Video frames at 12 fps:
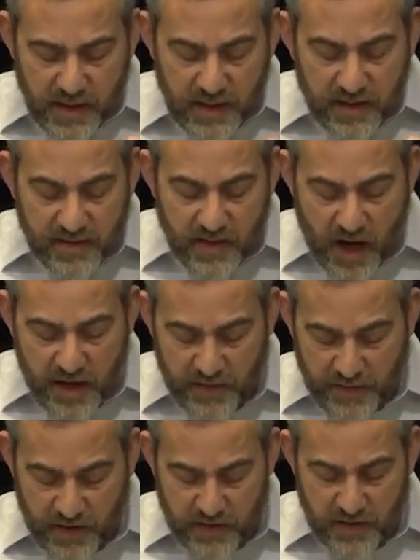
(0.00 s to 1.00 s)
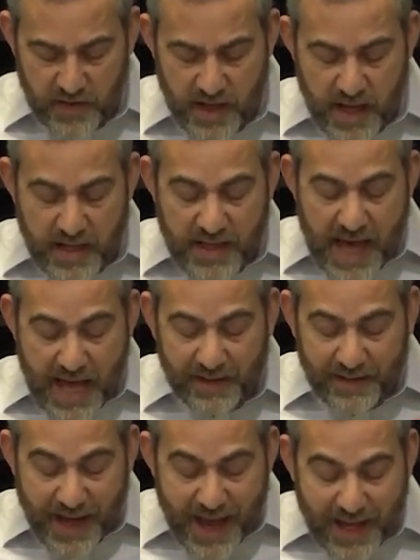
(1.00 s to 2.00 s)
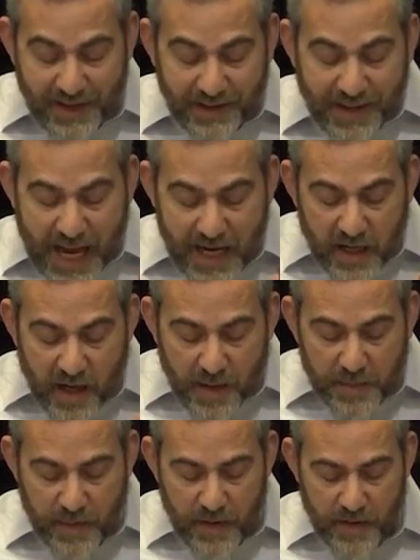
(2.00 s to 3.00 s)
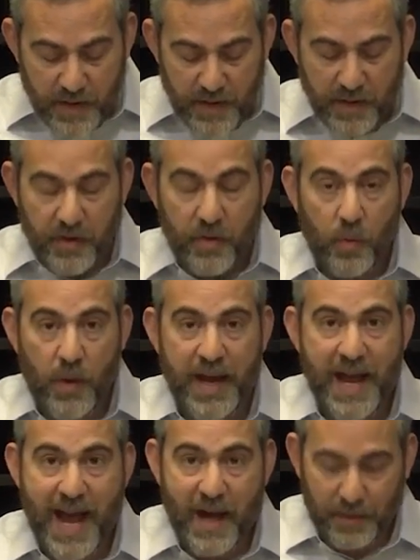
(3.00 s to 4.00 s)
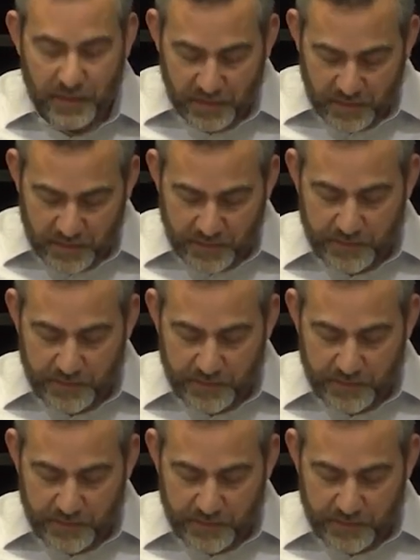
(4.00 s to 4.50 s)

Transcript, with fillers: inside of us that can light up the way out